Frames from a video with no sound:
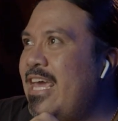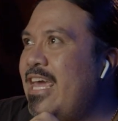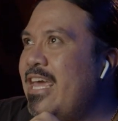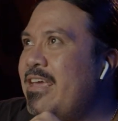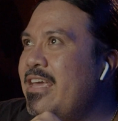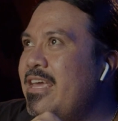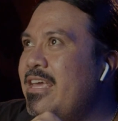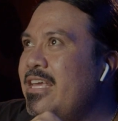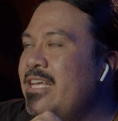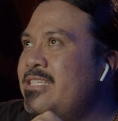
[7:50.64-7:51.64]
things to
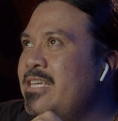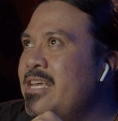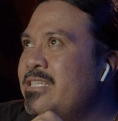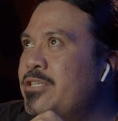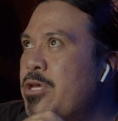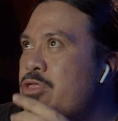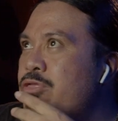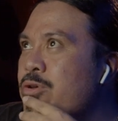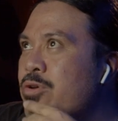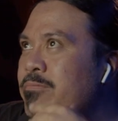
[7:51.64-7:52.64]
life. It is a
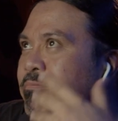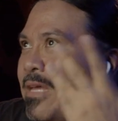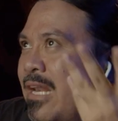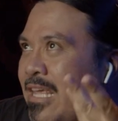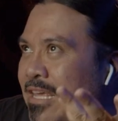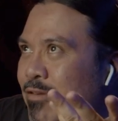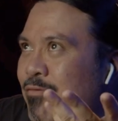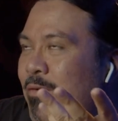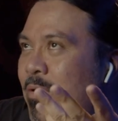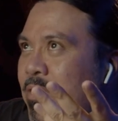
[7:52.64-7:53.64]
doom
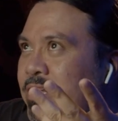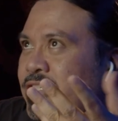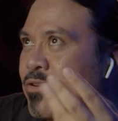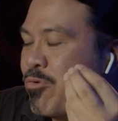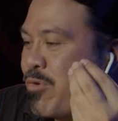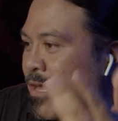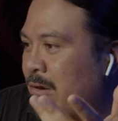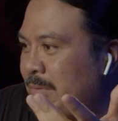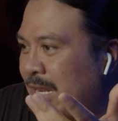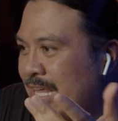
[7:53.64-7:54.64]
belief or it's a
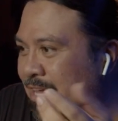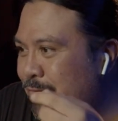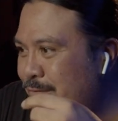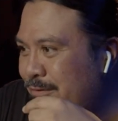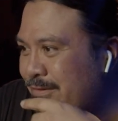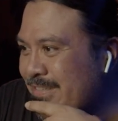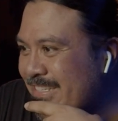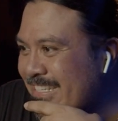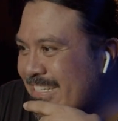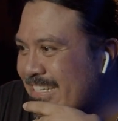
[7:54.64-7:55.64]
real belief
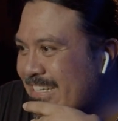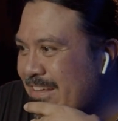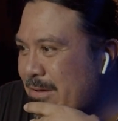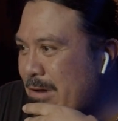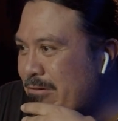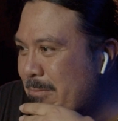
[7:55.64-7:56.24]
about